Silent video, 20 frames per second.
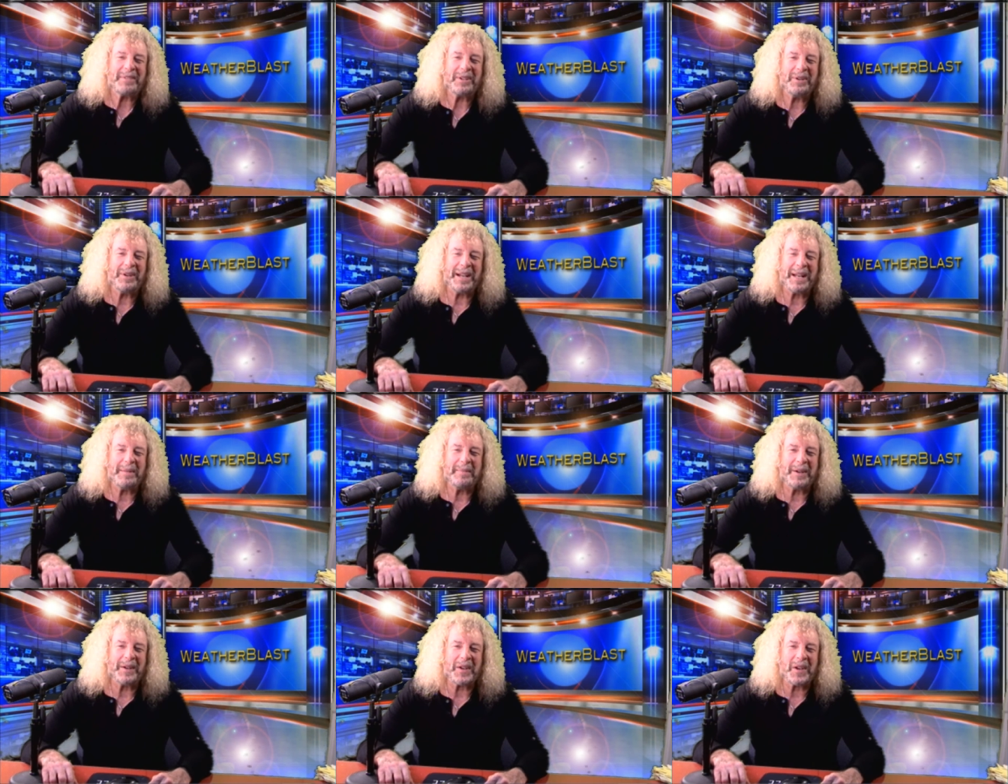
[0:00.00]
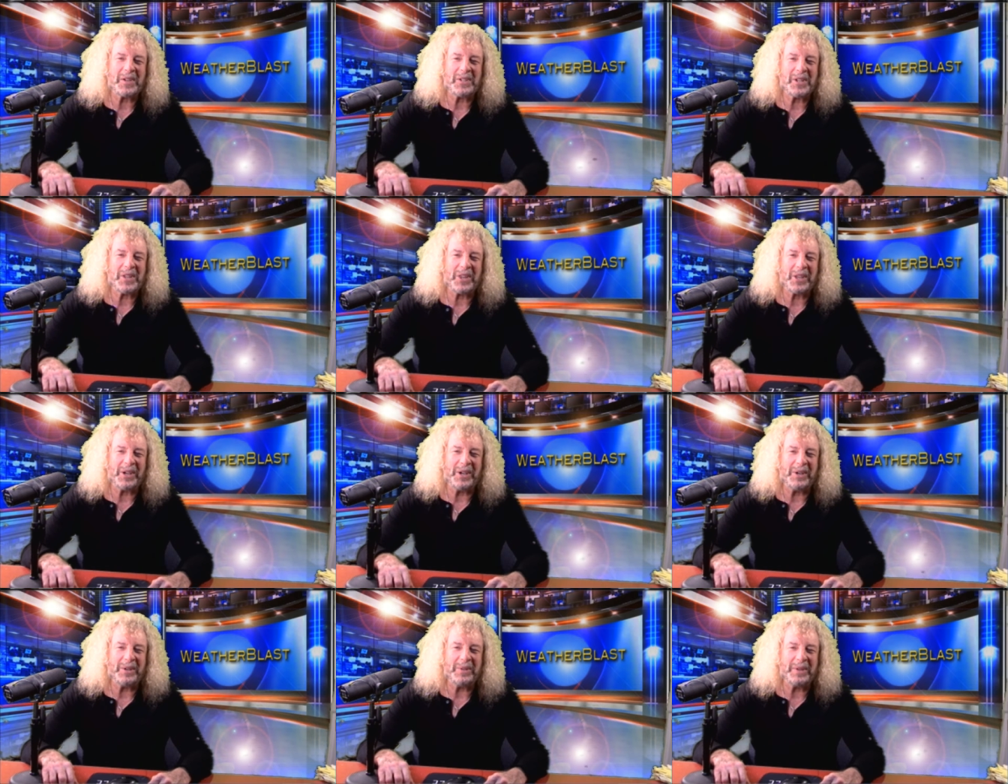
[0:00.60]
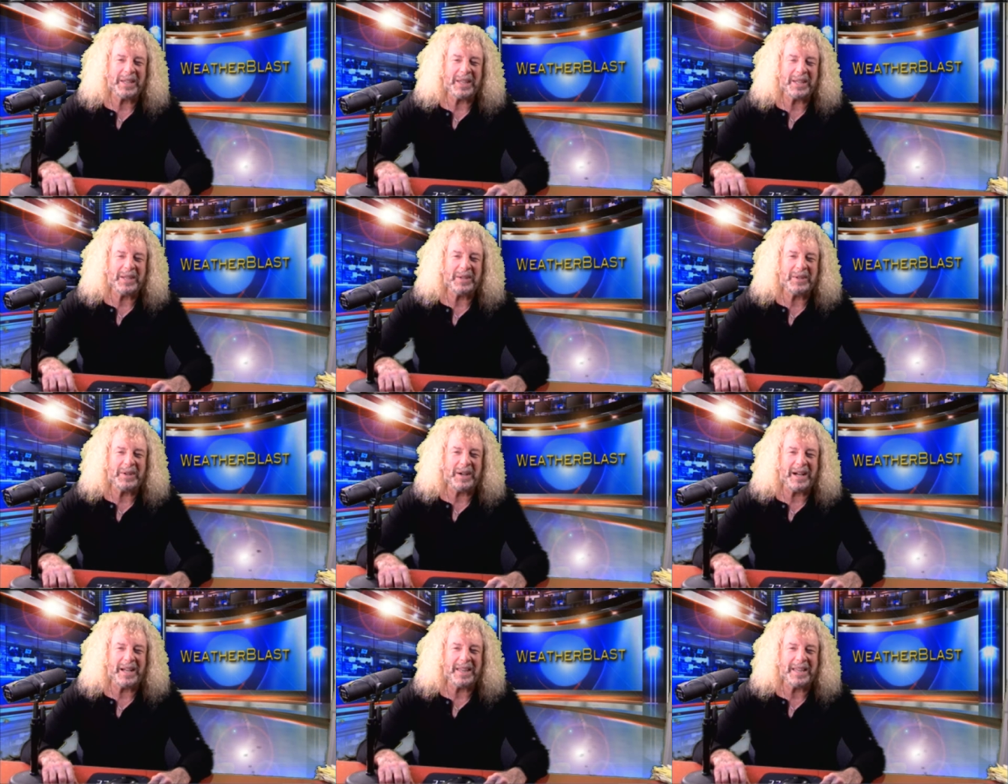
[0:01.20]
everyone, I'm Mark Rosenthal with
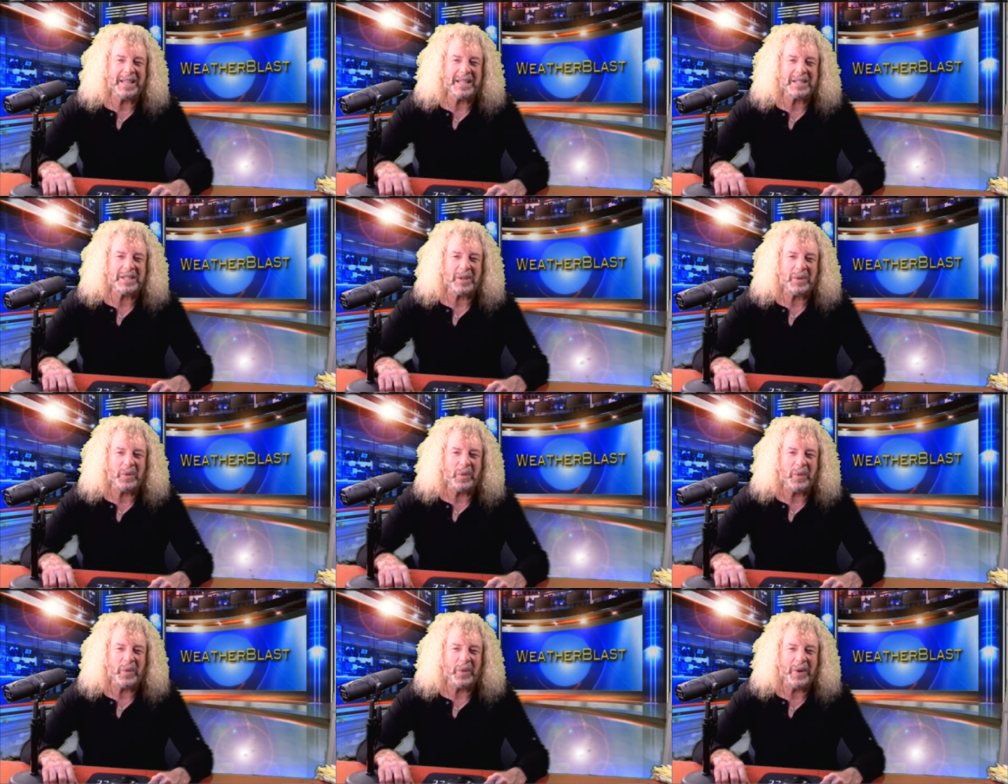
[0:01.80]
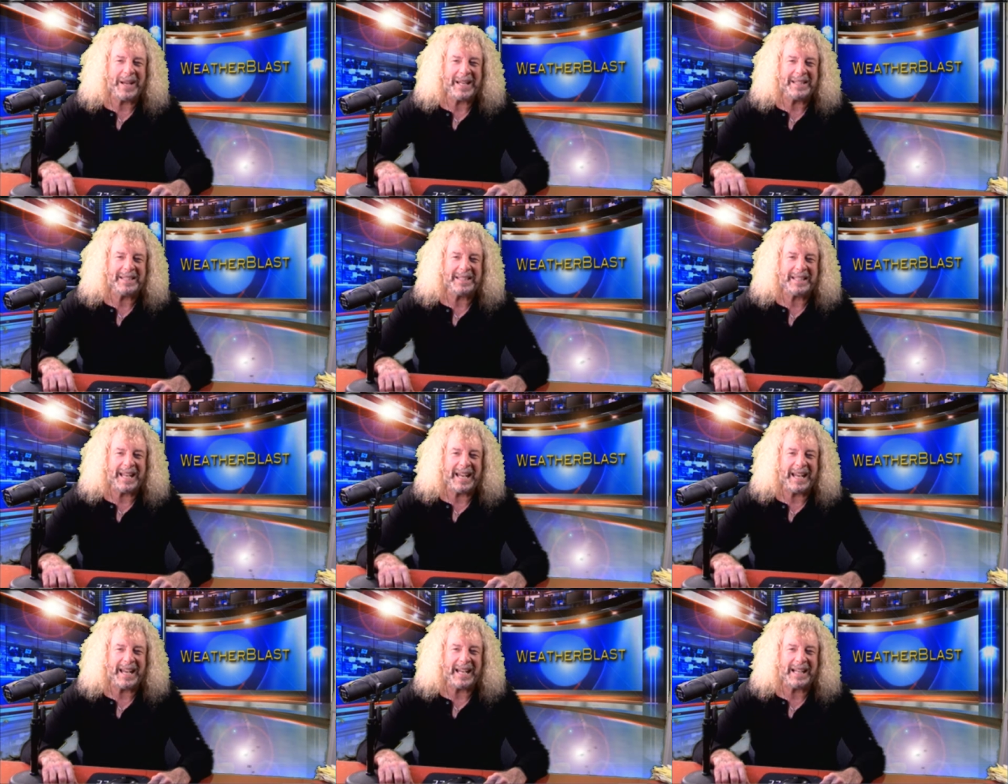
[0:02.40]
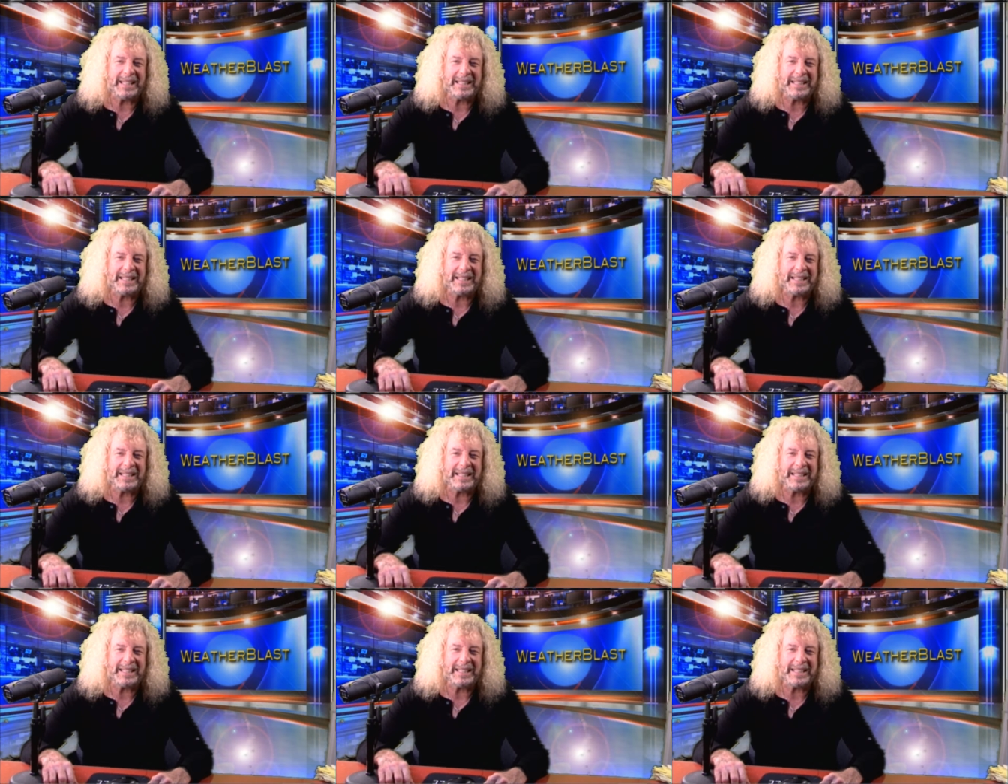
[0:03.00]
you on this Wednesday.